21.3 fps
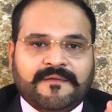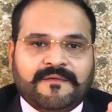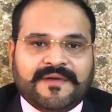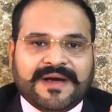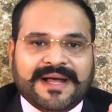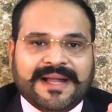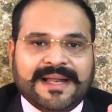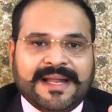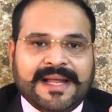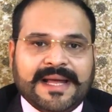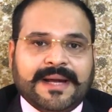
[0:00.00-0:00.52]

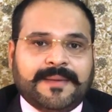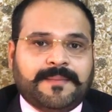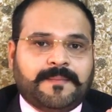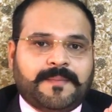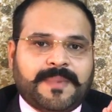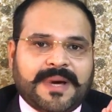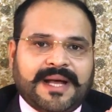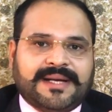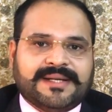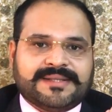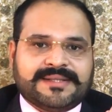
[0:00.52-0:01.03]
well and
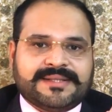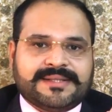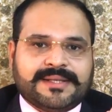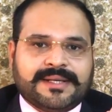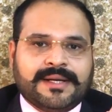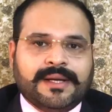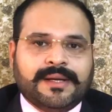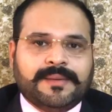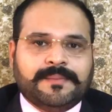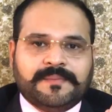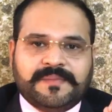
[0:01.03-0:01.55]
balanced.
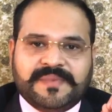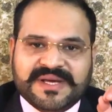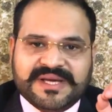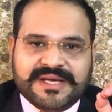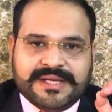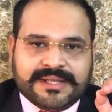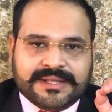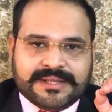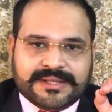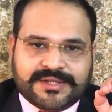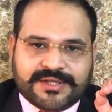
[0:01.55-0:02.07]

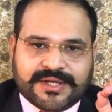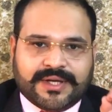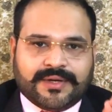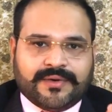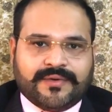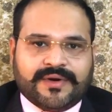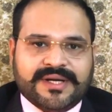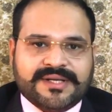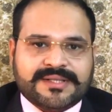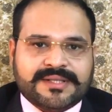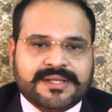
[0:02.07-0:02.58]
Be
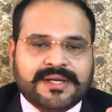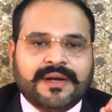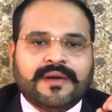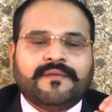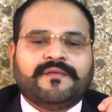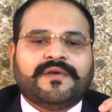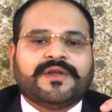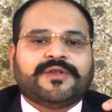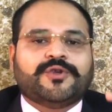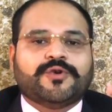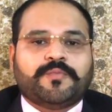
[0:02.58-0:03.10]
generous
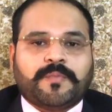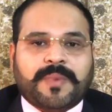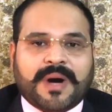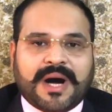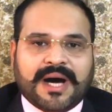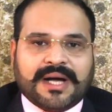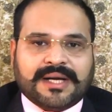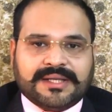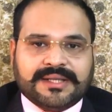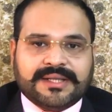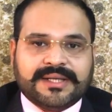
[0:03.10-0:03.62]
with your
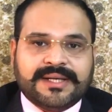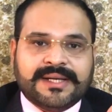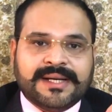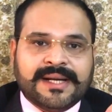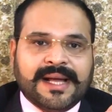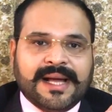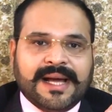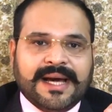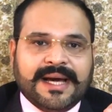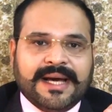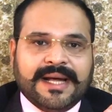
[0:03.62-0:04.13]
partner
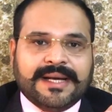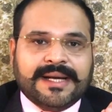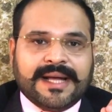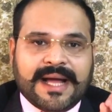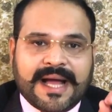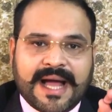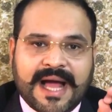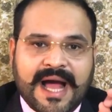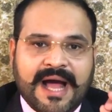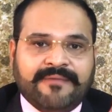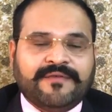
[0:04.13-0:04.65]
and
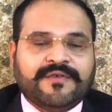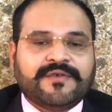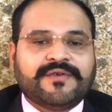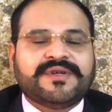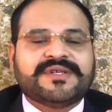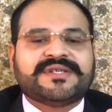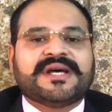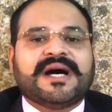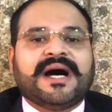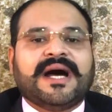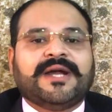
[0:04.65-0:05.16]
have to
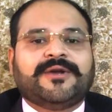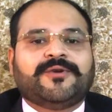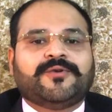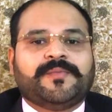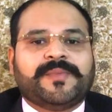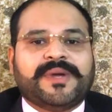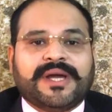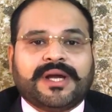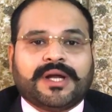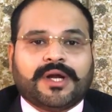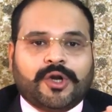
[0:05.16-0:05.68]
decide to
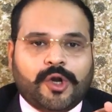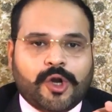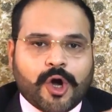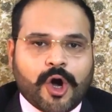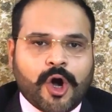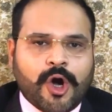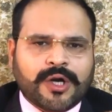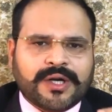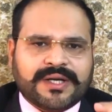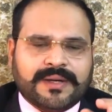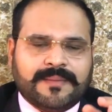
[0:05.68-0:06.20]
make
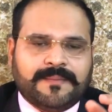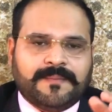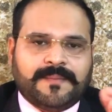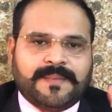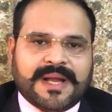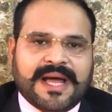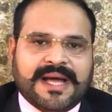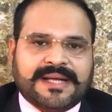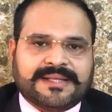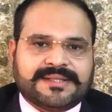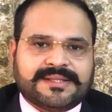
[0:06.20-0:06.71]
long-term
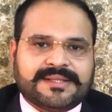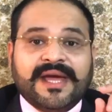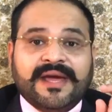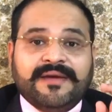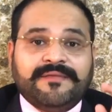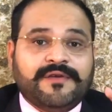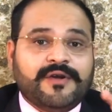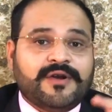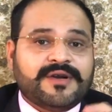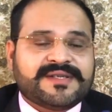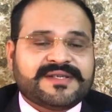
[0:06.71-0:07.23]
plans.
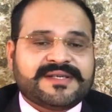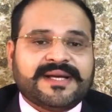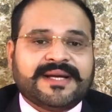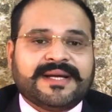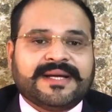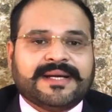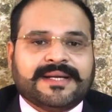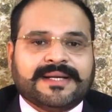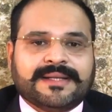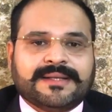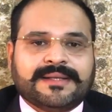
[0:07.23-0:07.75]
If you are
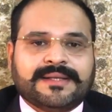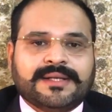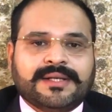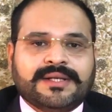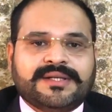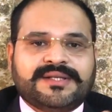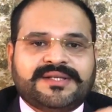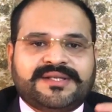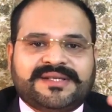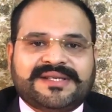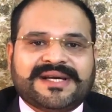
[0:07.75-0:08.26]
single,
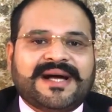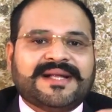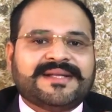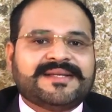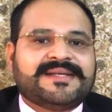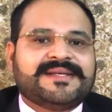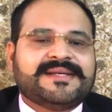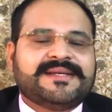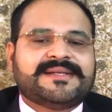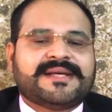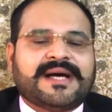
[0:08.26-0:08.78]

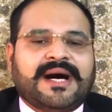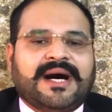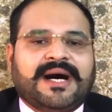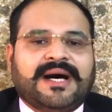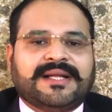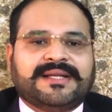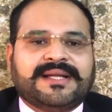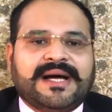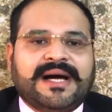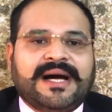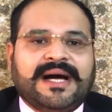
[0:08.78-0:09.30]
chances
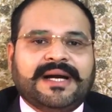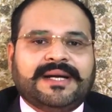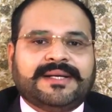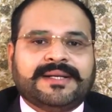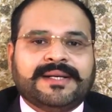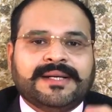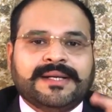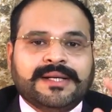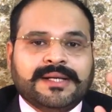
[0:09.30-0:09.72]
are that